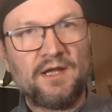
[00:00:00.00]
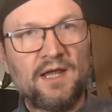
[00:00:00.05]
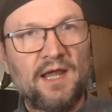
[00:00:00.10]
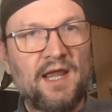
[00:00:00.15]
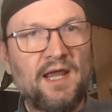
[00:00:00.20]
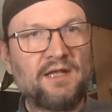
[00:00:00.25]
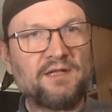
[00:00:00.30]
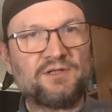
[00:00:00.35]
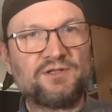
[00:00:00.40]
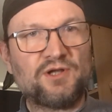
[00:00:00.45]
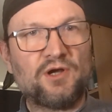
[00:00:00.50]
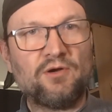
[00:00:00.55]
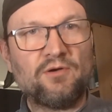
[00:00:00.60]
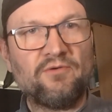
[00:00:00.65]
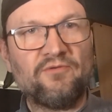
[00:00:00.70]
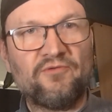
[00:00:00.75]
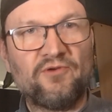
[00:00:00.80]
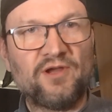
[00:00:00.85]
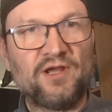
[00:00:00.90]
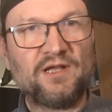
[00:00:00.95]
And
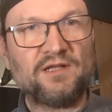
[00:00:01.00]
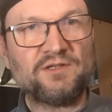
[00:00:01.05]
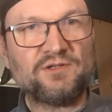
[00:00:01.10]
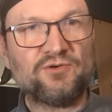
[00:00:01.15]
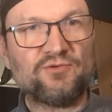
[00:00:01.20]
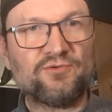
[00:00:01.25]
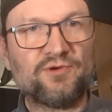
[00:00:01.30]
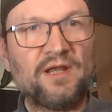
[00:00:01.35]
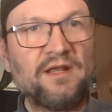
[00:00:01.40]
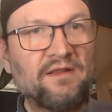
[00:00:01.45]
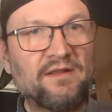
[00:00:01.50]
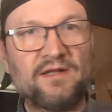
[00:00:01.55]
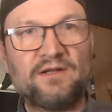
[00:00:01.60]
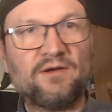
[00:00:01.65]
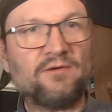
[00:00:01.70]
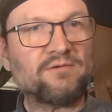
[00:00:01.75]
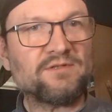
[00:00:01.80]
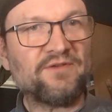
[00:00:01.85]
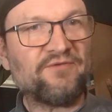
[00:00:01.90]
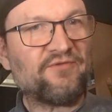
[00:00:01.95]
don't forget to ring the
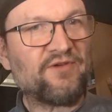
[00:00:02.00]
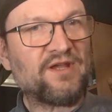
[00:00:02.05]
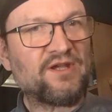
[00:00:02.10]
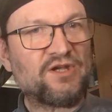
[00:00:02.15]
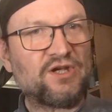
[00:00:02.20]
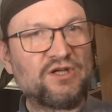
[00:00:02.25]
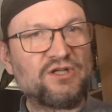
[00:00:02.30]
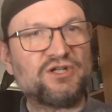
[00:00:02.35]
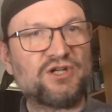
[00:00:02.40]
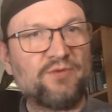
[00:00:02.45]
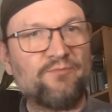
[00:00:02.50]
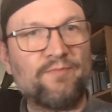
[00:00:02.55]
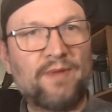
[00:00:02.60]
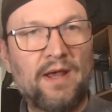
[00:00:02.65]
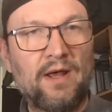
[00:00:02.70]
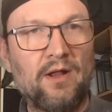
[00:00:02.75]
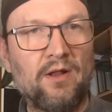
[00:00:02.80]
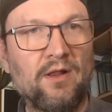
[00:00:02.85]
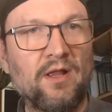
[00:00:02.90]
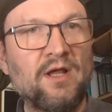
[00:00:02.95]
notification
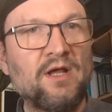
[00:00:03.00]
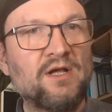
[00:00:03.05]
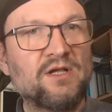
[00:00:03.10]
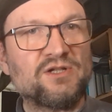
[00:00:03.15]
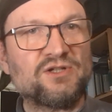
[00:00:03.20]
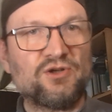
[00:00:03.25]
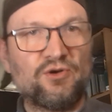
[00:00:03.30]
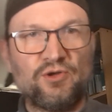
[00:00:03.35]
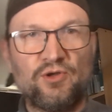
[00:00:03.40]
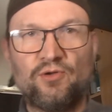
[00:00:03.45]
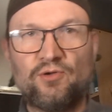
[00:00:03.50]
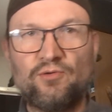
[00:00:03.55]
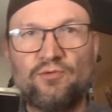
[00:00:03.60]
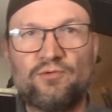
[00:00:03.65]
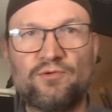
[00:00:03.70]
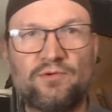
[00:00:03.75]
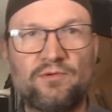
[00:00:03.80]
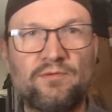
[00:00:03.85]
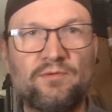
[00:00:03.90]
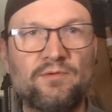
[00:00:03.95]
bell so
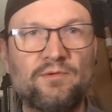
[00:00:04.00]
you